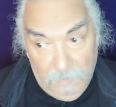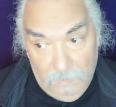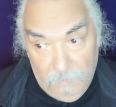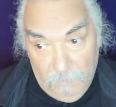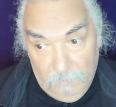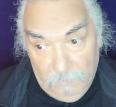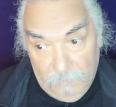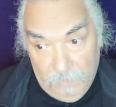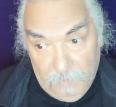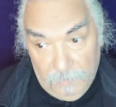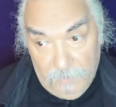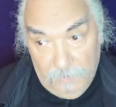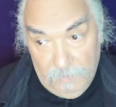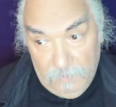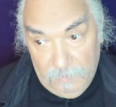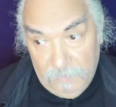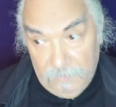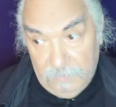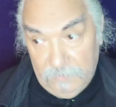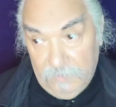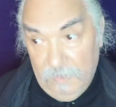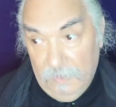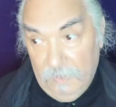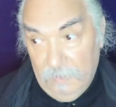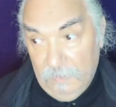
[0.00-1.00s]
but it
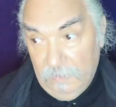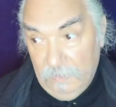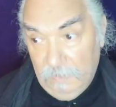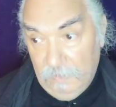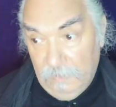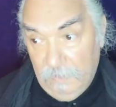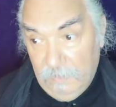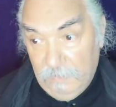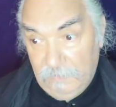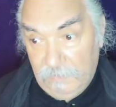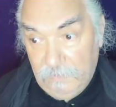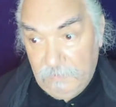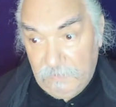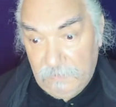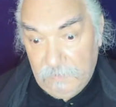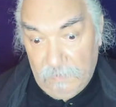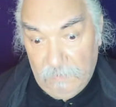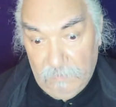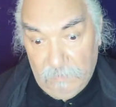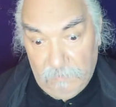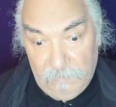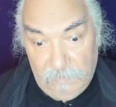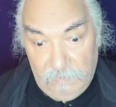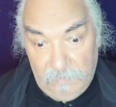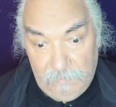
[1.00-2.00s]
is not
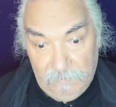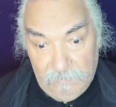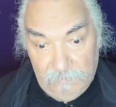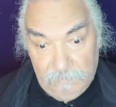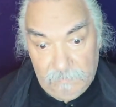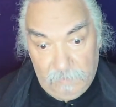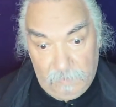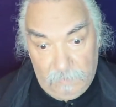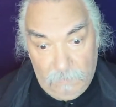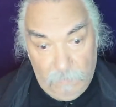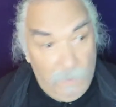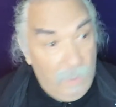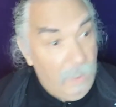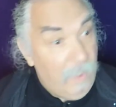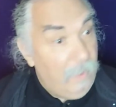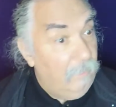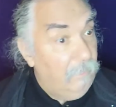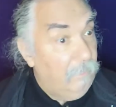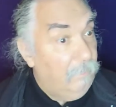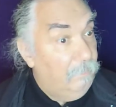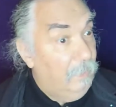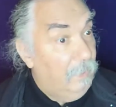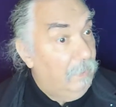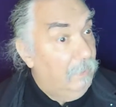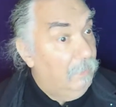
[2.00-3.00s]
necessarily
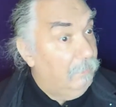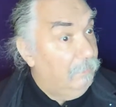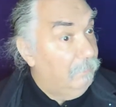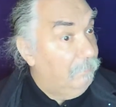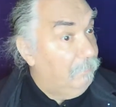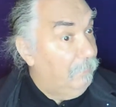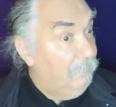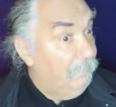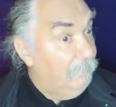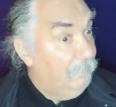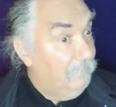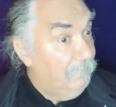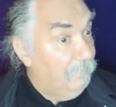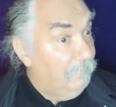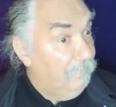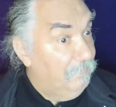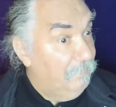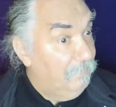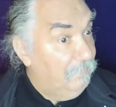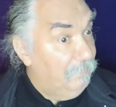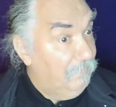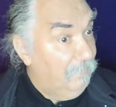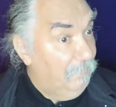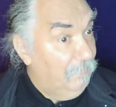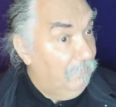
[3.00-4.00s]
required by other people.
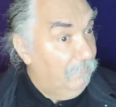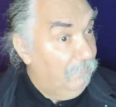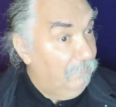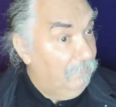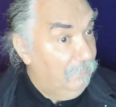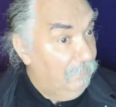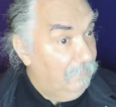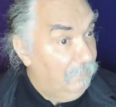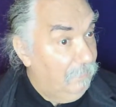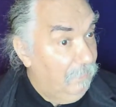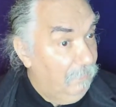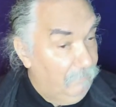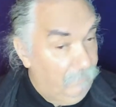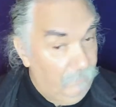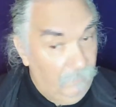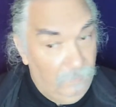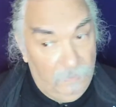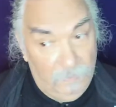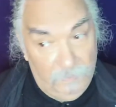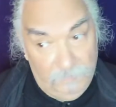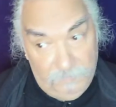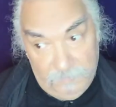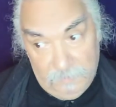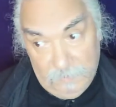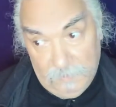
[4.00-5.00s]
So
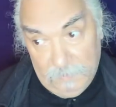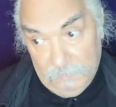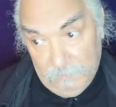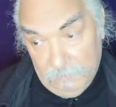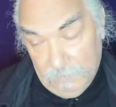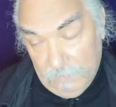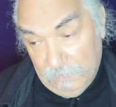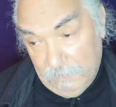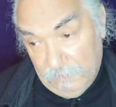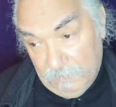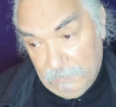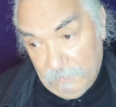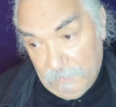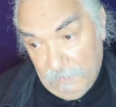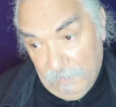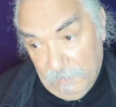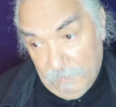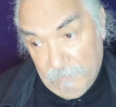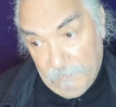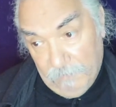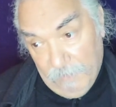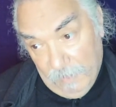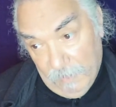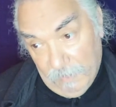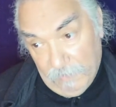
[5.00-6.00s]
therefore, i say well, this is not
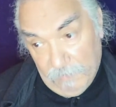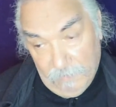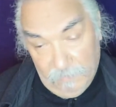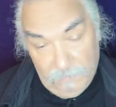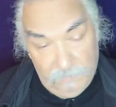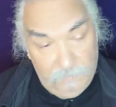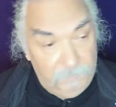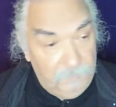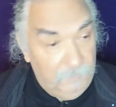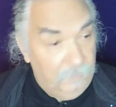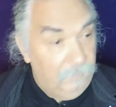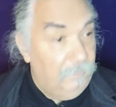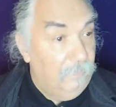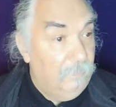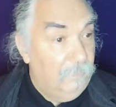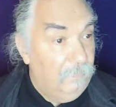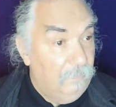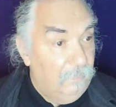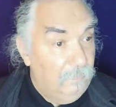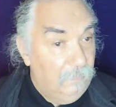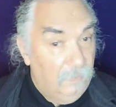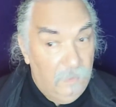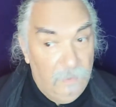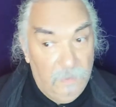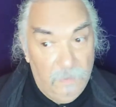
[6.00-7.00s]
about other people
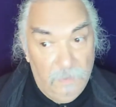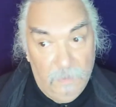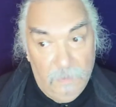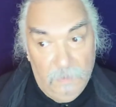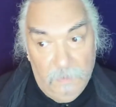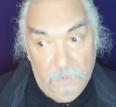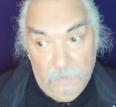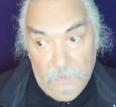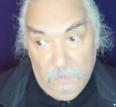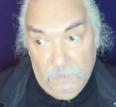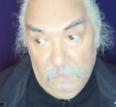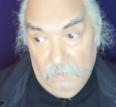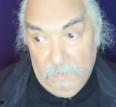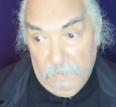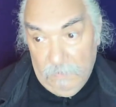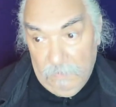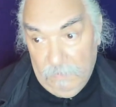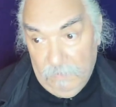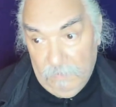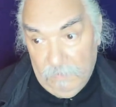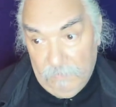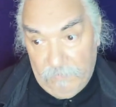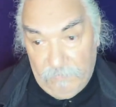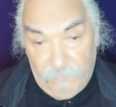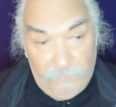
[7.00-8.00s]
or
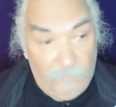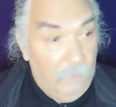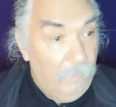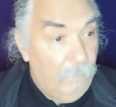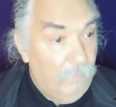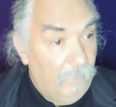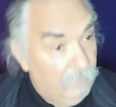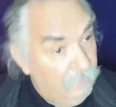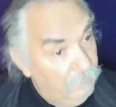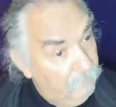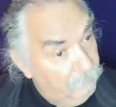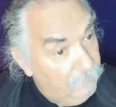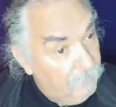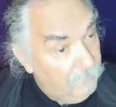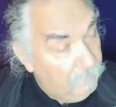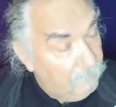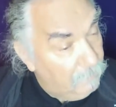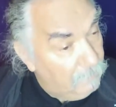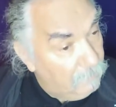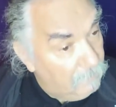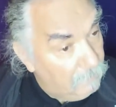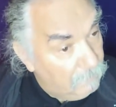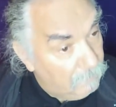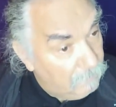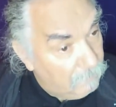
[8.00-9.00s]
from other
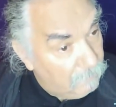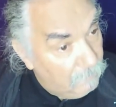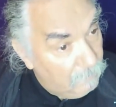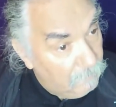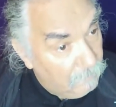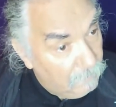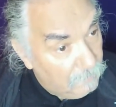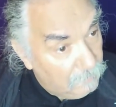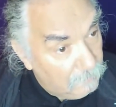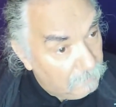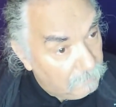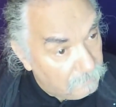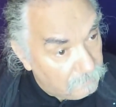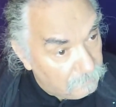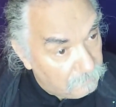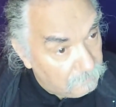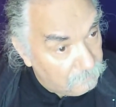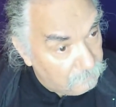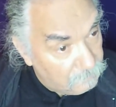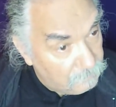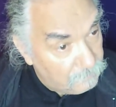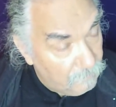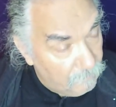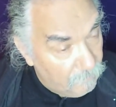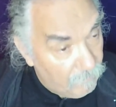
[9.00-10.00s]
people and so on.
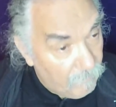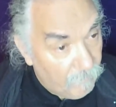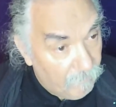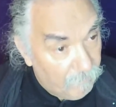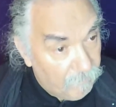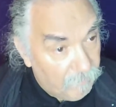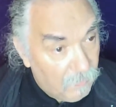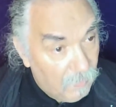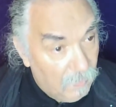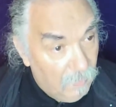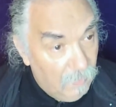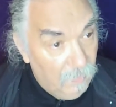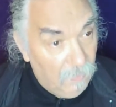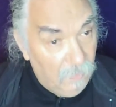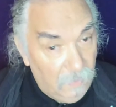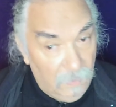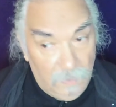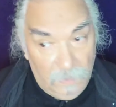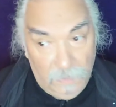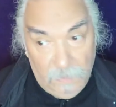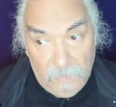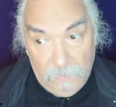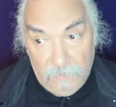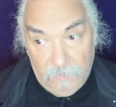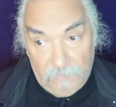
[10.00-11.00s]
Hmm.
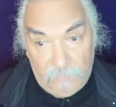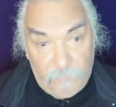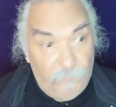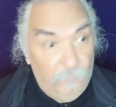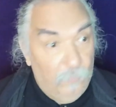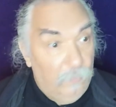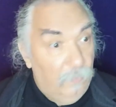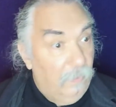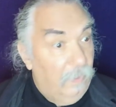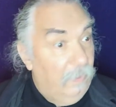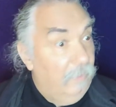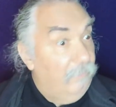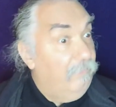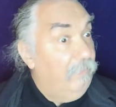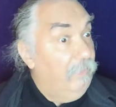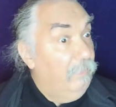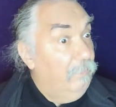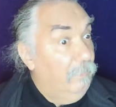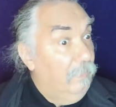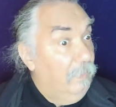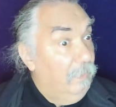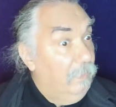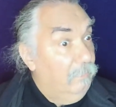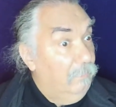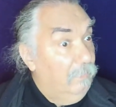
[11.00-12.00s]
It is for
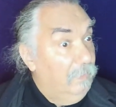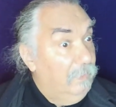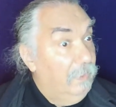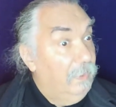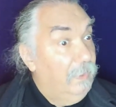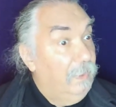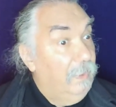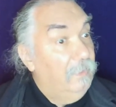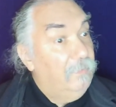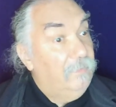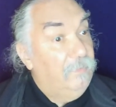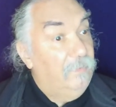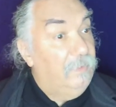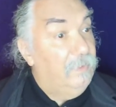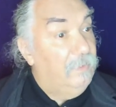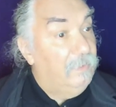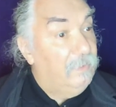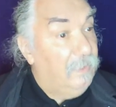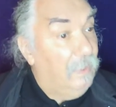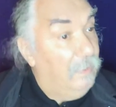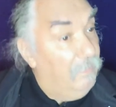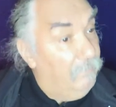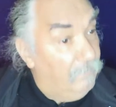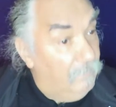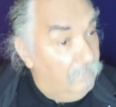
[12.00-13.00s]
everyone when they get to this
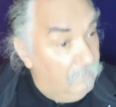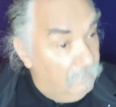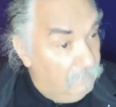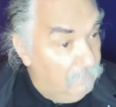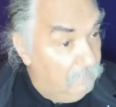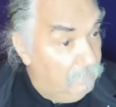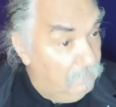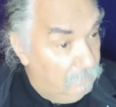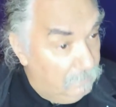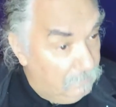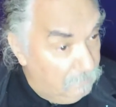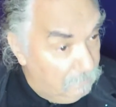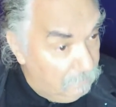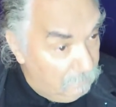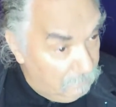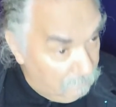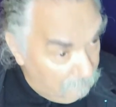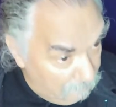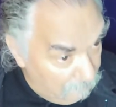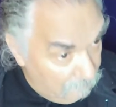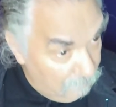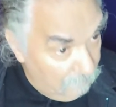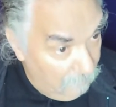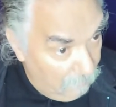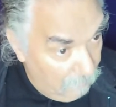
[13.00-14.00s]
level,
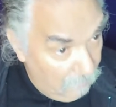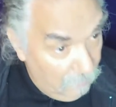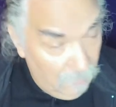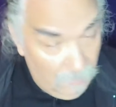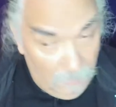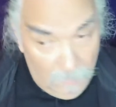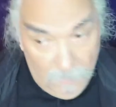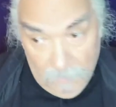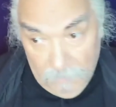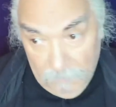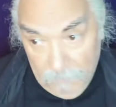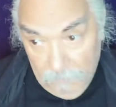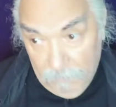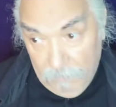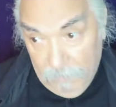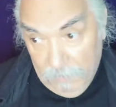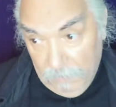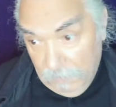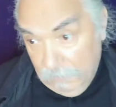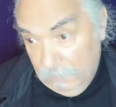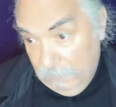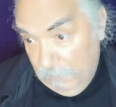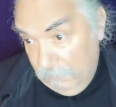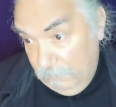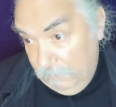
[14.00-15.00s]

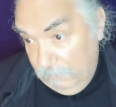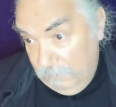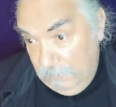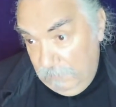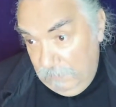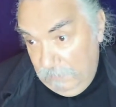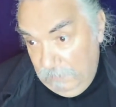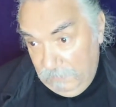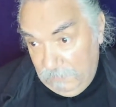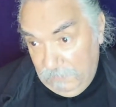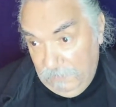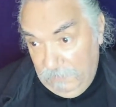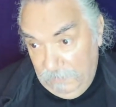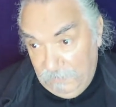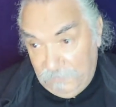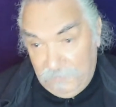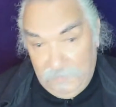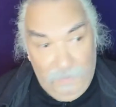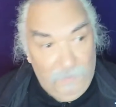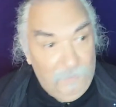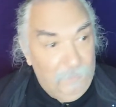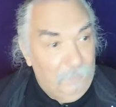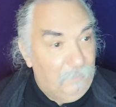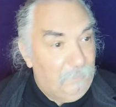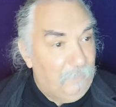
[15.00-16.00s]
but it's
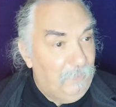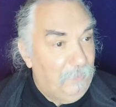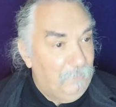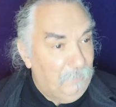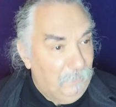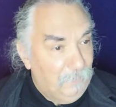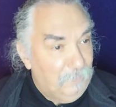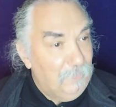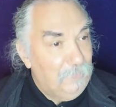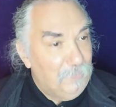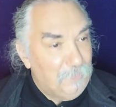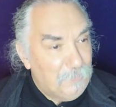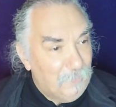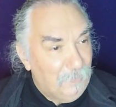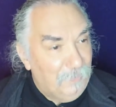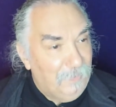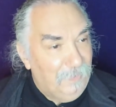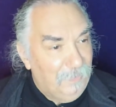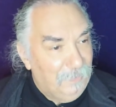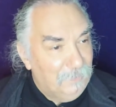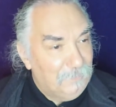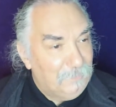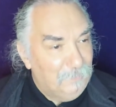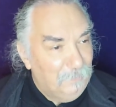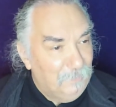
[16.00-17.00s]
not what people usually
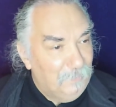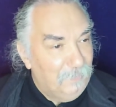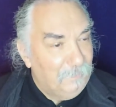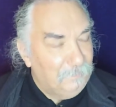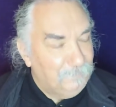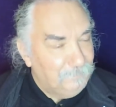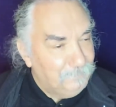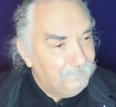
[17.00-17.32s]
ask for.